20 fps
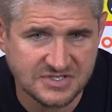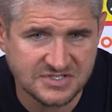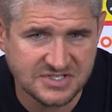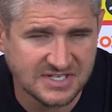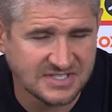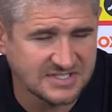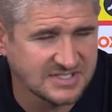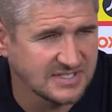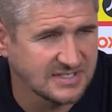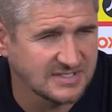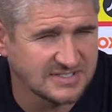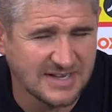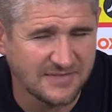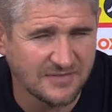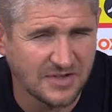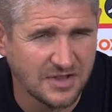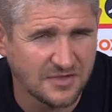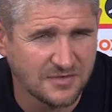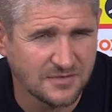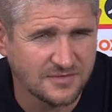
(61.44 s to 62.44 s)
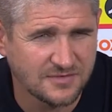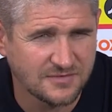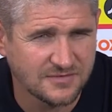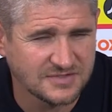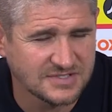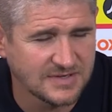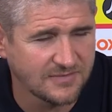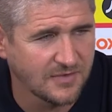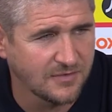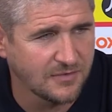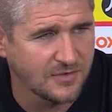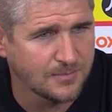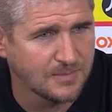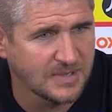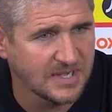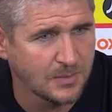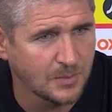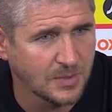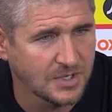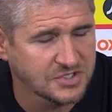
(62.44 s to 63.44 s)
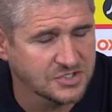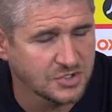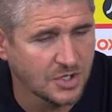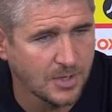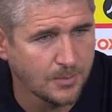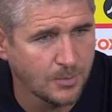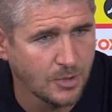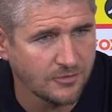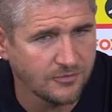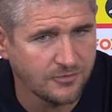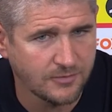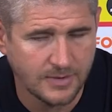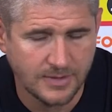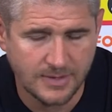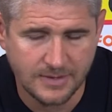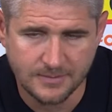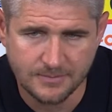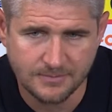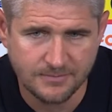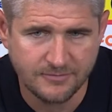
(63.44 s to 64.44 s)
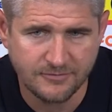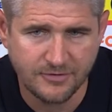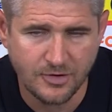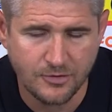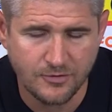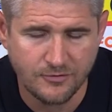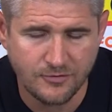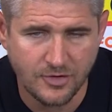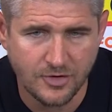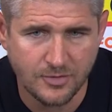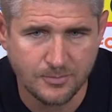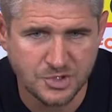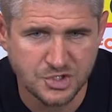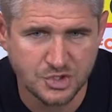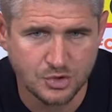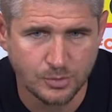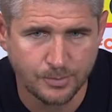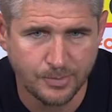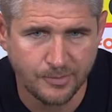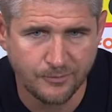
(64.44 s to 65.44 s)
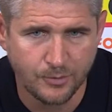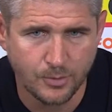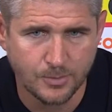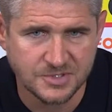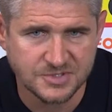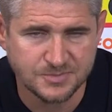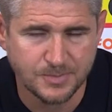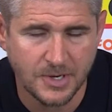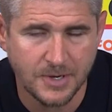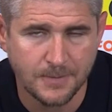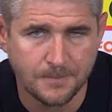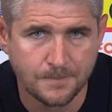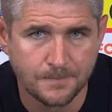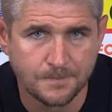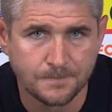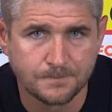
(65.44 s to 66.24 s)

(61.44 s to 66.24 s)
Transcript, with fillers: the sixtieth, seventieth, seventy-fifth minute when I took him off. Uh, very, very mature performance by him.